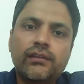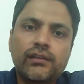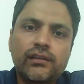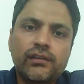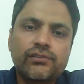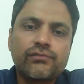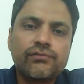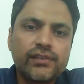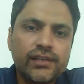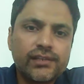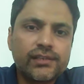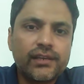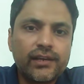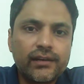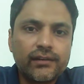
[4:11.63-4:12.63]

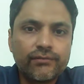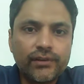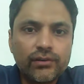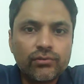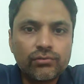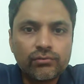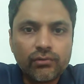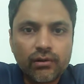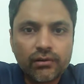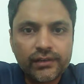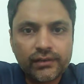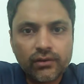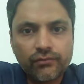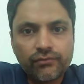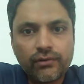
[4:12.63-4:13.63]
suggest and will do
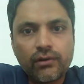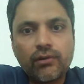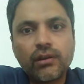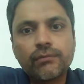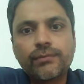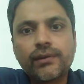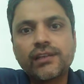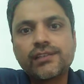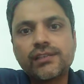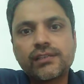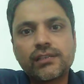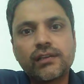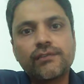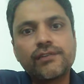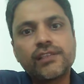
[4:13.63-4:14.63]
audit of all branches
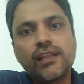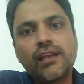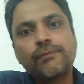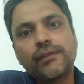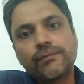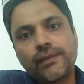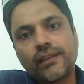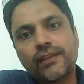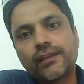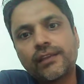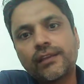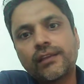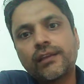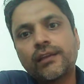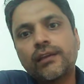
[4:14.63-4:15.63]
of Islamic banking.
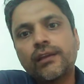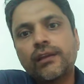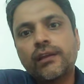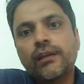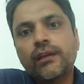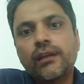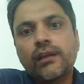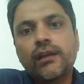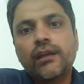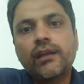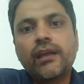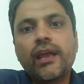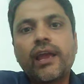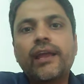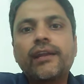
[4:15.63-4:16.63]

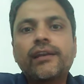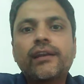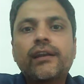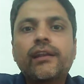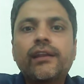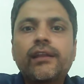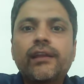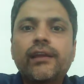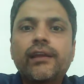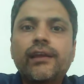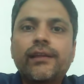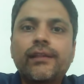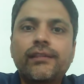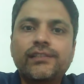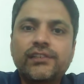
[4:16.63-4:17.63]
And
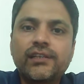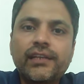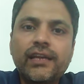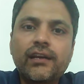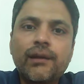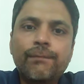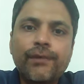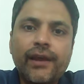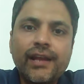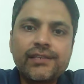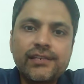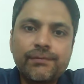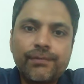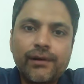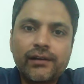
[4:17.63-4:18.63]
the Sharia Compliance
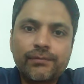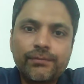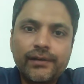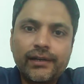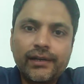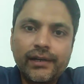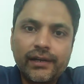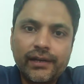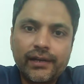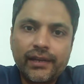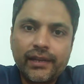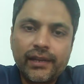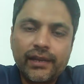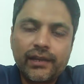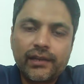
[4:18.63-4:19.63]
Department
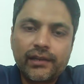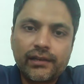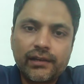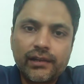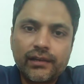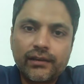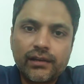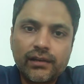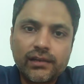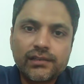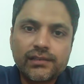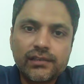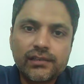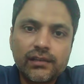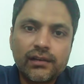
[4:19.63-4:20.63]

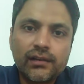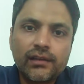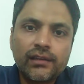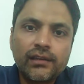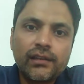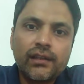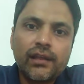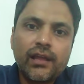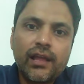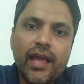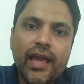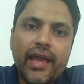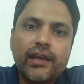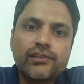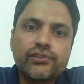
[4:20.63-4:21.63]
concern
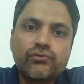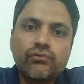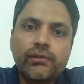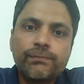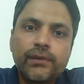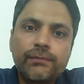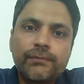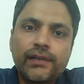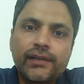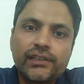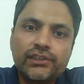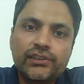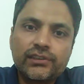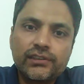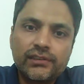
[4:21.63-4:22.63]
has to
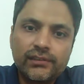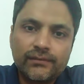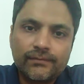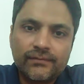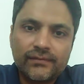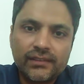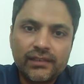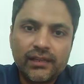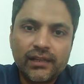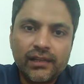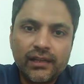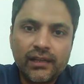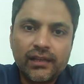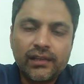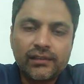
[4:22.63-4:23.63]
implementation
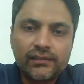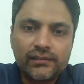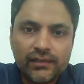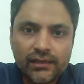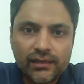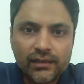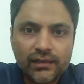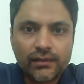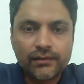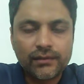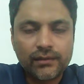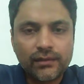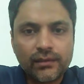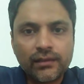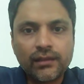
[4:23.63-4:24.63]

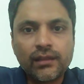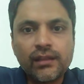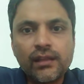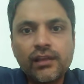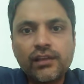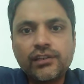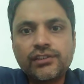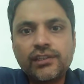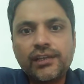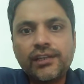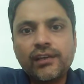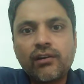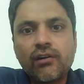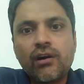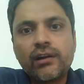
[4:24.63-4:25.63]
the
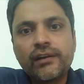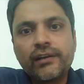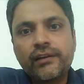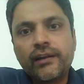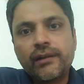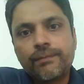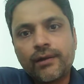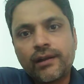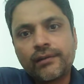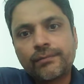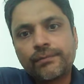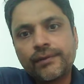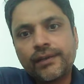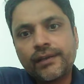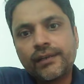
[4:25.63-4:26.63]
Sharia Audit
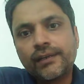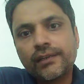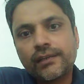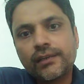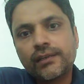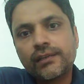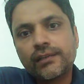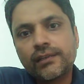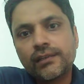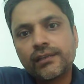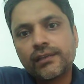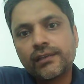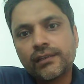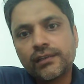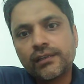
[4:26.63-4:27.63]
Department to